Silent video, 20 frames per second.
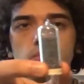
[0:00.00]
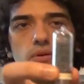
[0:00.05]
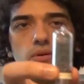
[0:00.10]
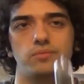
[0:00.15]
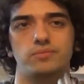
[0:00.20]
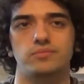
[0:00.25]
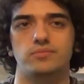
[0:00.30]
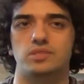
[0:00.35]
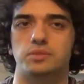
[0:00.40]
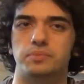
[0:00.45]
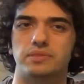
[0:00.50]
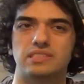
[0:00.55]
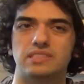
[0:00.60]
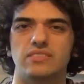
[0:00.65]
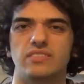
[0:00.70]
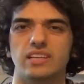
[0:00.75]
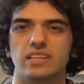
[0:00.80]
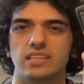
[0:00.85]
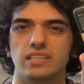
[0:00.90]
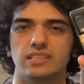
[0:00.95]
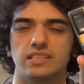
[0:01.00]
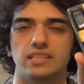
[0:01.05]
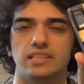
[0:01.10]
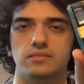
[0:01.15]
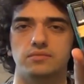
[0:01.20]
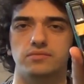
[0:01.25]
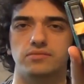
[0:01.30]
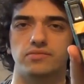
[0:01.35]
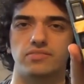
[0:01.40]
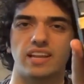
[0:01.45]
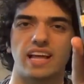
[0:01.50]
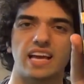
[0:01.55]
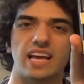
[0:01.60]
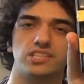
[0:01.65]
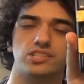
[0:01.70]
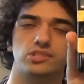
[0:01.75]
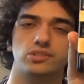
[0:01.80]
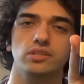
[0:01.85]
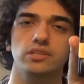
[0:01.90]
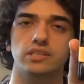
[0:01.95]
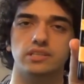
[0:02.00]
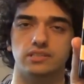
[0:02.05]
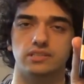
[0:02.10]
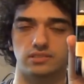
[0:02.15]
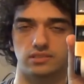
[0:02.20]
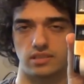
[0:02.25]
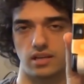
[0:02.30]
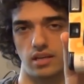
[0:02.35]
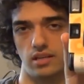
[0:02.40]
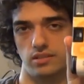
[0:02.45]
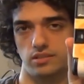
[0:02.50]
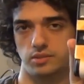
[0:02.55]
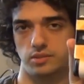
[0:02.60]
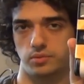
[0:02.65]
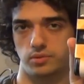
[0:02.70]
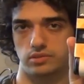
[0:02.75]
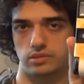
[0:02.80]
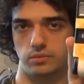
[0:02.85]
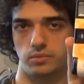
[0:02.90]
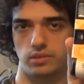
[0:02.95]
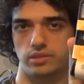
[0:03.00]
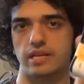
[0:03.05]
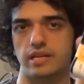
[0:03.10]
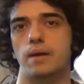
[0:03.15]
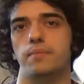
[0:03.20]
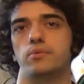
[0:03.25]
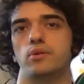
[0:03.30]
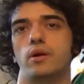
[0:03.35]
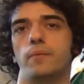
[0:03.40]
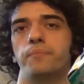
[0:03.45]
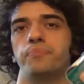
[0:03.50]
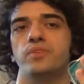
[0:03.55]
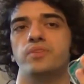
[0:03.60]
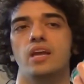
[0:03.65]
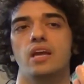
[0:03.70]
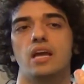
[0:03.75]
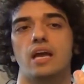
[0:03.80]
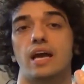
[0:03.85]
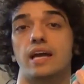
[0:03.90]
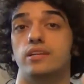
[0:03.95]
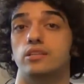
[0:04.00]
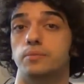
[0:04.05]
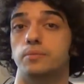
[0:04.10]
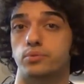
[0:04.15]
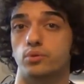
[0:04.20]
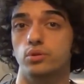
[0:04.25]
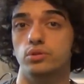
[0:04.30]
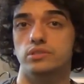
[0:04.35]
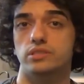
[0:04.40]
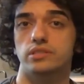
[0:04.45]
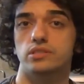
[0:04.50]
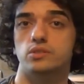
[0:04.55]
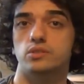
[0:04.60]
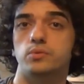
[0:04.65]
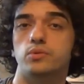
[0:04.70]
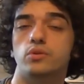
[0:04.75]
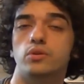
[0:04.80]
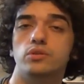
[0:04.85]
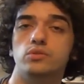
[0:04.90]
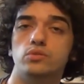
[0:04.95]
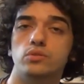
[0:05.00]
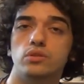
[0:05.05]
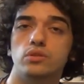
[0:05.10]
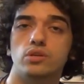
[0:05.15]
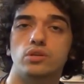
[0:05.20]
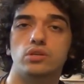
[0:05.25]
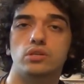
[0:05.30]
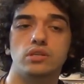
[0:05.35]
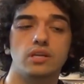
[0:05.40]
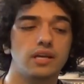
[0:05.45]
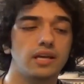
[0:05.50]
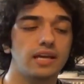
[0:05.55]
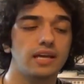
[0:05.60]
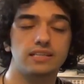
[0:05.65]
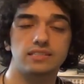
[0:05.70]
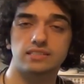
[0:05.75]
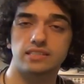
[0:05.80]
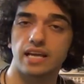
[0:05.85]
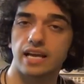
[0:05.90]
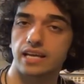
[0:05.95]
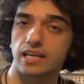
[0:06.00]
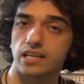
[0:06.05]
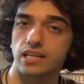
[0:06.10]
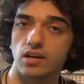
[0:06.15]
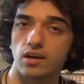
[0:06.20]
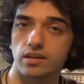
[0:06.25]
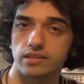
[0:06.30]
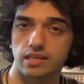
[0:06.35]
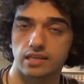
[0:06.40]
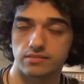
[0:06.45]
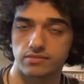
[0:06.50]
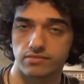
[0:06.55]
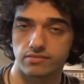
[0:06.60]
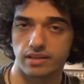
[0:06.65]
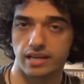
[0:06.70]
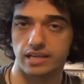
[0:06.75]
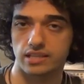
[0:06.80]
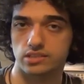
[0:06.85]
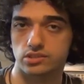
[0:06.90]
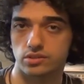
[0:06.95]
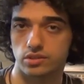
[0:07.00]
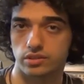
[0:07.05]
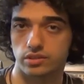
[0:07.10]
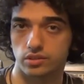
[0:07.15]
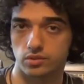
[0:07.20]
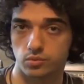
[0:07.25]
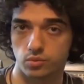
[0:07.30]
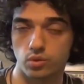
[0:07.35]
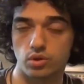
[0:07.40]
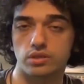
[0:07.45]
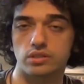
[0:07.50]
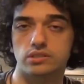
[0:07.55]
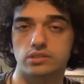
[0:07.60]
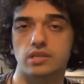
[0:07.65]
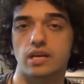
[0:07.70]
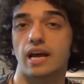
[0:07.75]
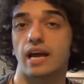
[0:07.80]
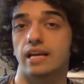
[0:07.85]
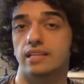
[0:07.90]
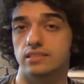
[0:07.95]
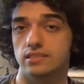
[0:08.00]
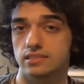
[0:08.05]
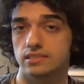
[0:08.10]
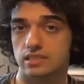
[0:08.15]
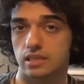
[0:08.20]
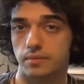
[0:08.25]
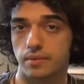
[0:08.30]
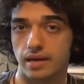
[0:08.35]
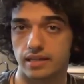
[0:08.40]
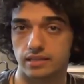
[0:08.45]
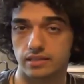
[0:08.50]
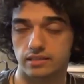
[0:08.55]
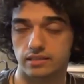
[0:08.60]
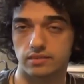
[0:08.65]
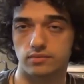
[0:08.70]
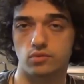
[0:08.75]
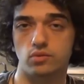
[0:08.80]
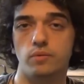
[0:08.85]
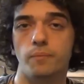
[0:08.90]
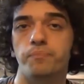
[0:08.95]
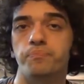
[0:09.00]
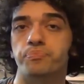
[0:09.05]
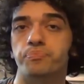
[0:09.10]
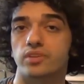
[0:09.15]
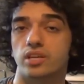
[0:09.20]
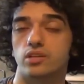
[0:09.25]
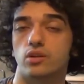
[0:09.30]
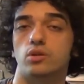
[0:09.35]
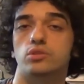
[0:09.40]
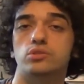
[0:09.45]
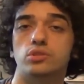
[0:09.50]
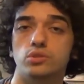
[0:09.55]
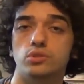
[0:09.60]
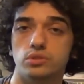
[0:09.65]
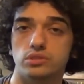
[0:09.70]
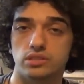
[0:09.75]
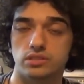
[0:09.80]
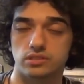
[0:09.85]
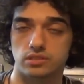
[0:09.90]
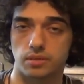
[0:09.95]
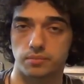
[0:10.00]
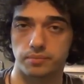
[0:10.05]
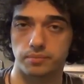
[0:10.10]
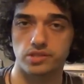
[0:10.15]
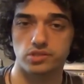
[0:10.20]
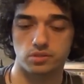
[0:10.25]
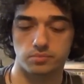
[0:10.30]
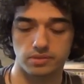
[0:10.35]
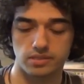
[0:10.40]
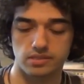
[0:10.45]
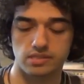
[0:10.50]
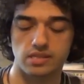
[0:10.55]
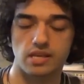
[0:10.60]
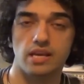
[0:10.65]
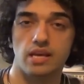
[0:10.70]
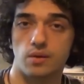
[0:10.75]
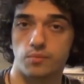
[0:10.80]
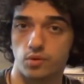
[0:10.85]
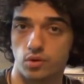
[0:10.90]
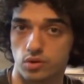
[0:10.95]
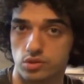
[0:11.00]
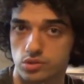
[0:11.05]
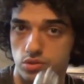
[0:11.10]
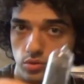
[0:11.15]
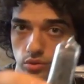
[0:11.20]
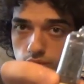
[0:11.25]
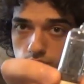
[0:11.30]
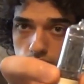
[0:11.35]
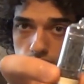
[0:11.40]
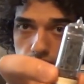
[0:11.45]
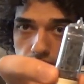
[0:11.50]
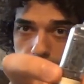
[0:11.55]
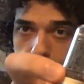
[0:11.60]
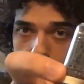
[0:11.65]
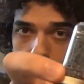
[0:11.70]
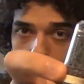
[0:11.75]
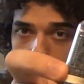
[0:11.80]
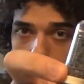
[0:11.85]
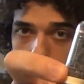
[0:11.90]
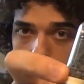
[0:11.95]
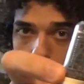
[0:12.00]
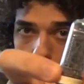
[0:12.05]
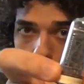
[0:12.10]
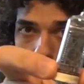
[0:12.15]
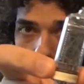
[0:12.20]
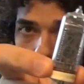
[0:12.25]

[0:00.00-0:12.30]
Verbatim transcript: Well, specifically the flash circuit inside the disposable camera. And in the process, we're going to learn exactly how that flash circuit works at the schematic level and also using some measurements. We're also going to take a little bit